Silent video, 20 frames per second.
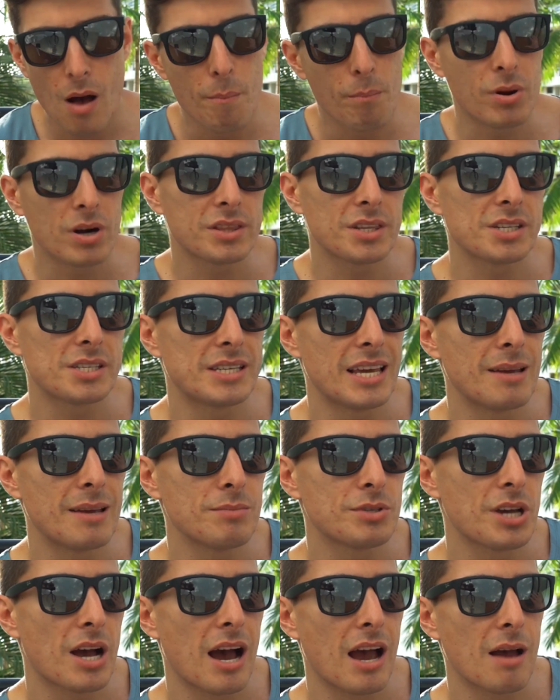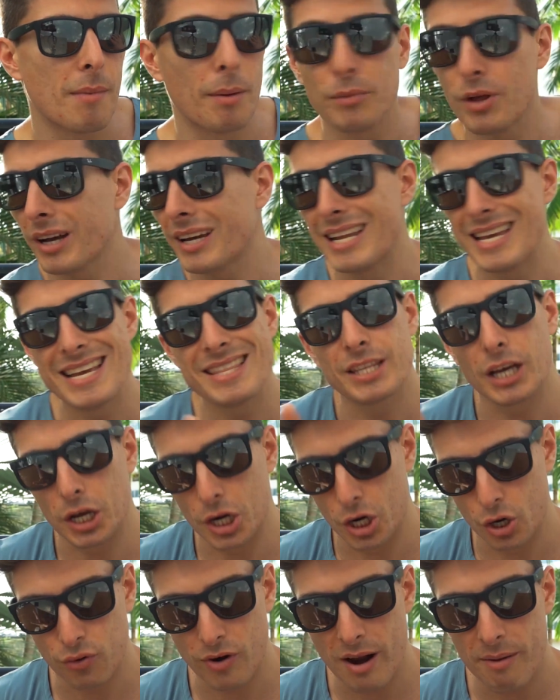but at the same time i'm not going to eat
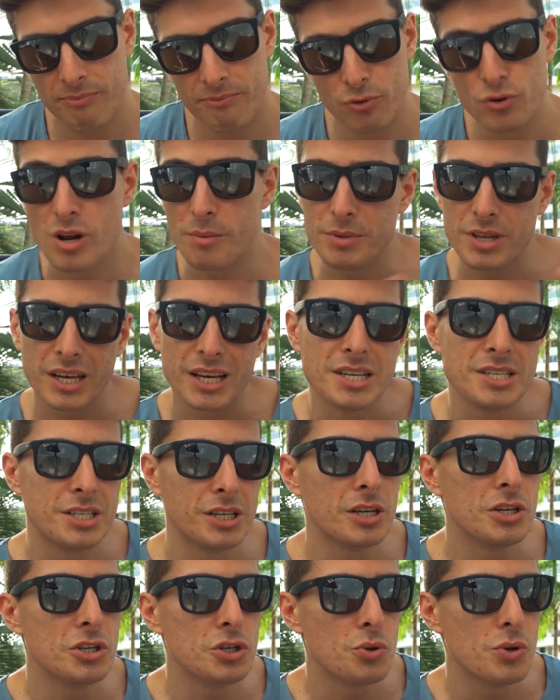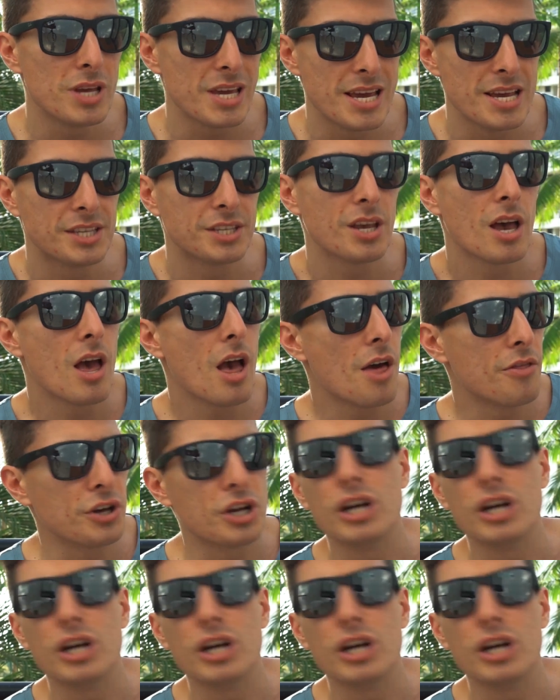that crap food i'm going to continue to eat the